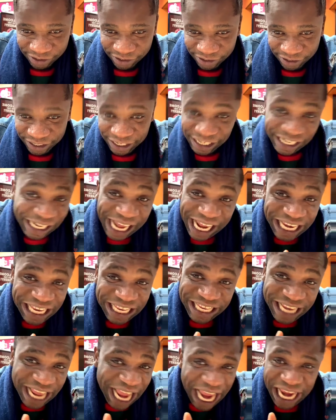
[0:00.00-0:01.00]
In a
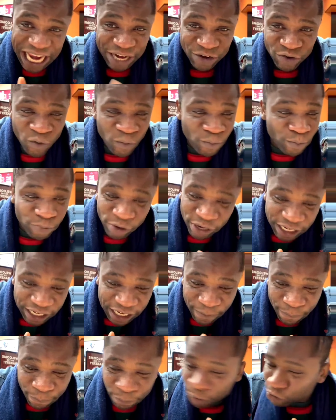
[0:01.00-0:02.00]
day, nobody
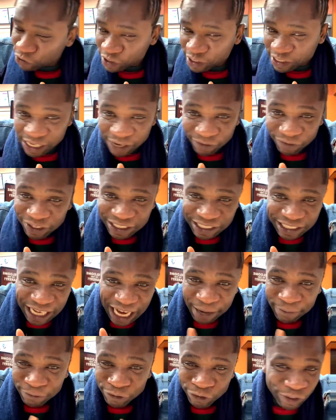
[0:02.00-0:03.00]
they post 7
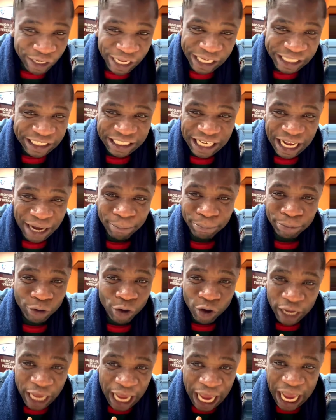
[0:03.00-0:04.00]
times. Unless not
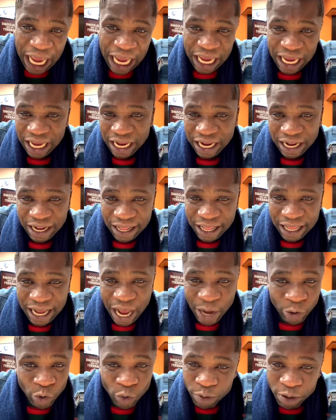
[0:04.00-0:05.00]
blogger.
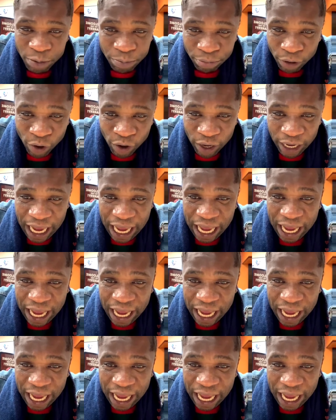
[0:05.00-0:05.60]
I know be blogger.